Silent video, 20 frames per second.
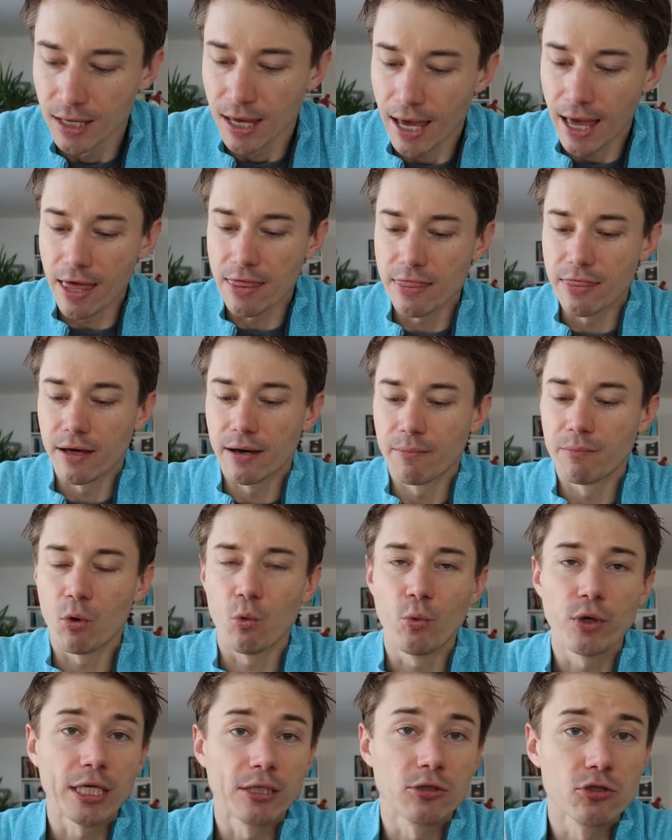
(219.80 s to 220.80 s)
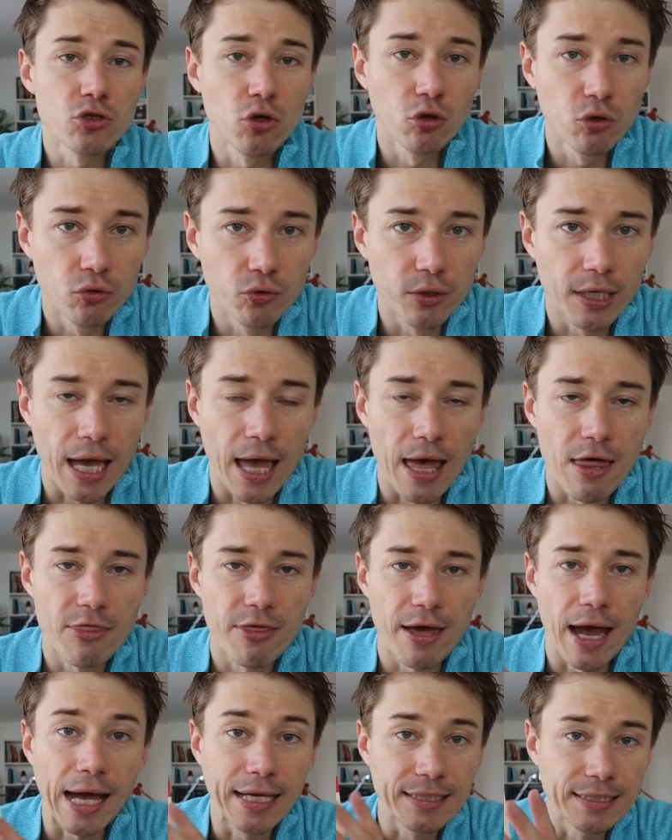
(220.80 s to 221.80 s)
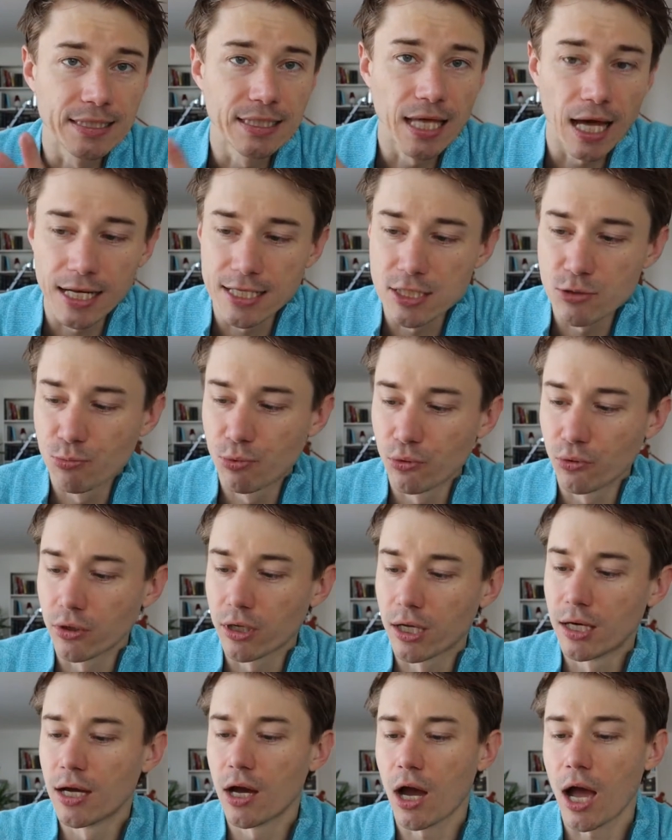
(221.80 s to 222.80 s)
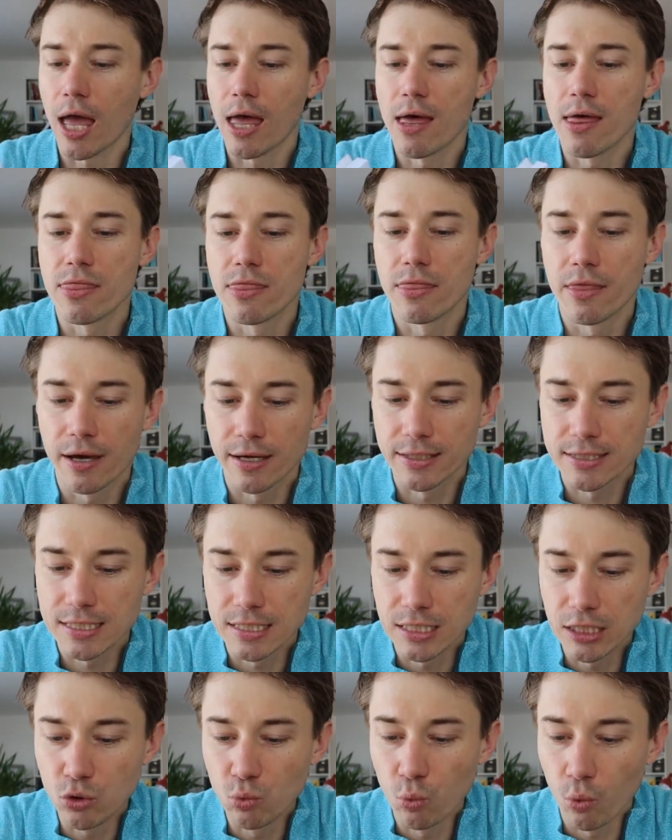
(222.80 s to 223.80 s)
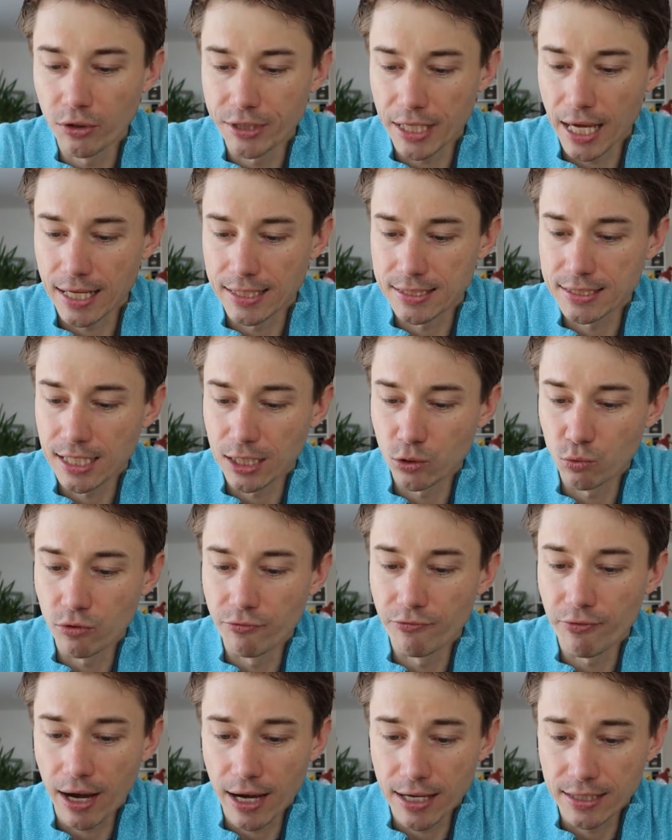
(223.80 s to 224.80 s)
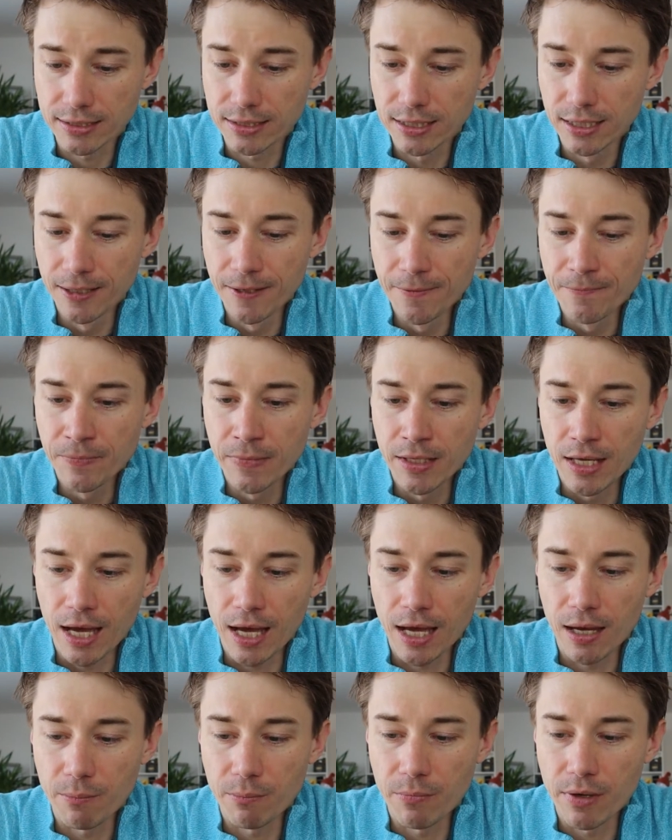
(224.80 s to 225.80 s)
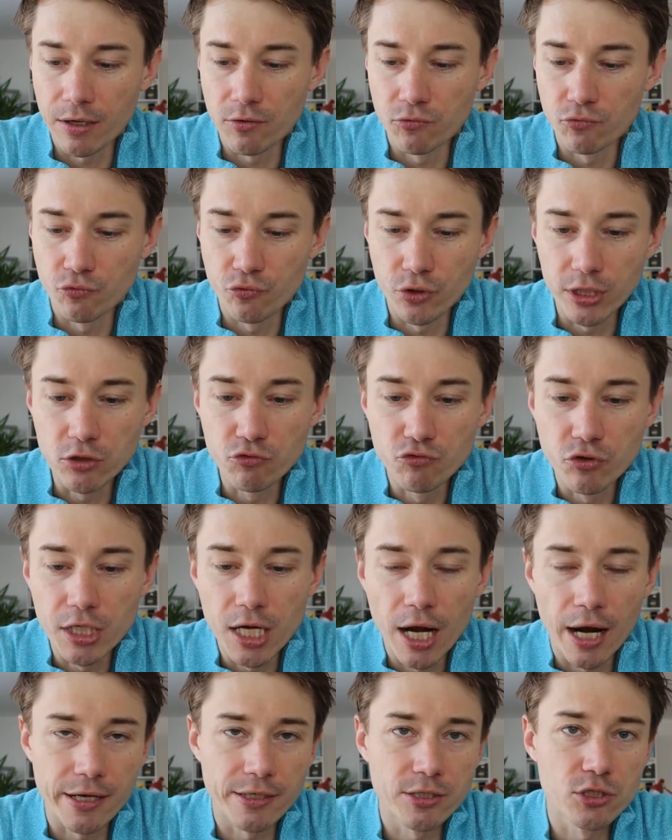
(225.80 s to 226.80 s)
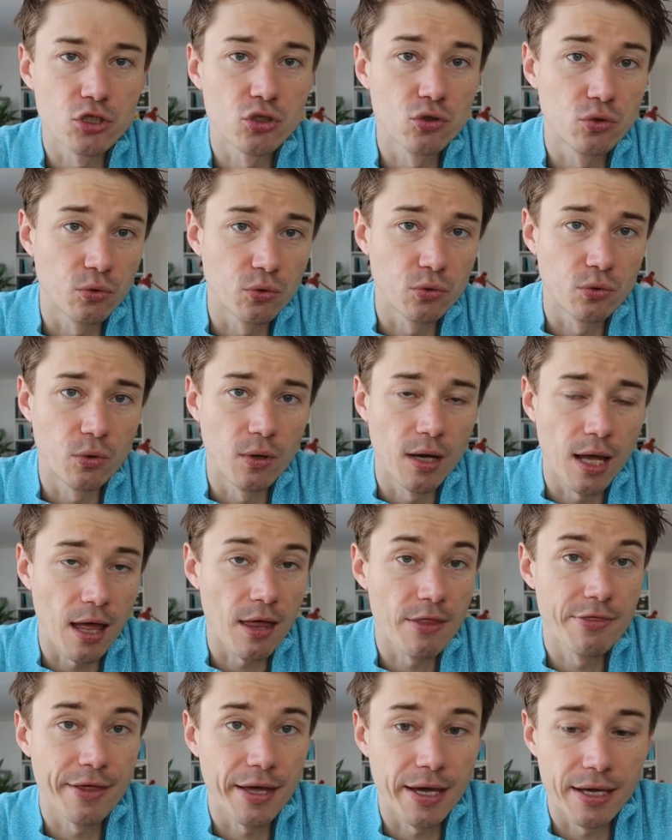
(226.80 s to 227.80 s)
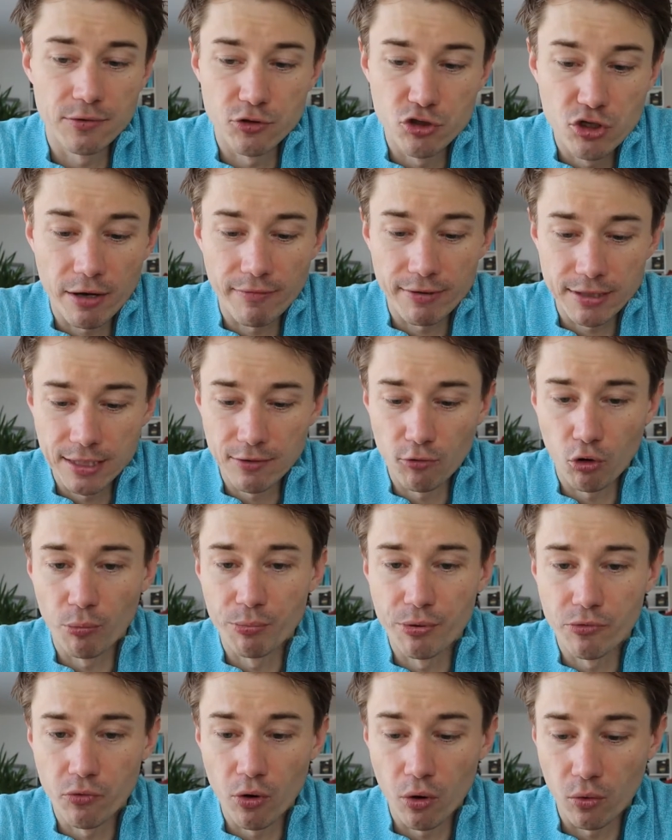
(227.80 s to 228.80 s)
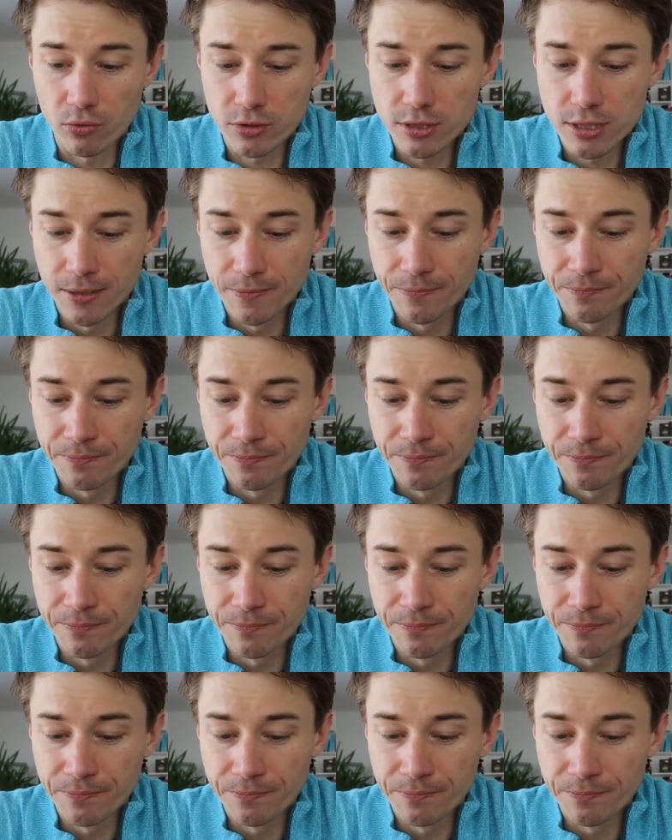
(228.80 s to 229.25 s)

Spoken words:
And we can also look at the IT Talents book and see what else can we find in regards to the Java developer roles.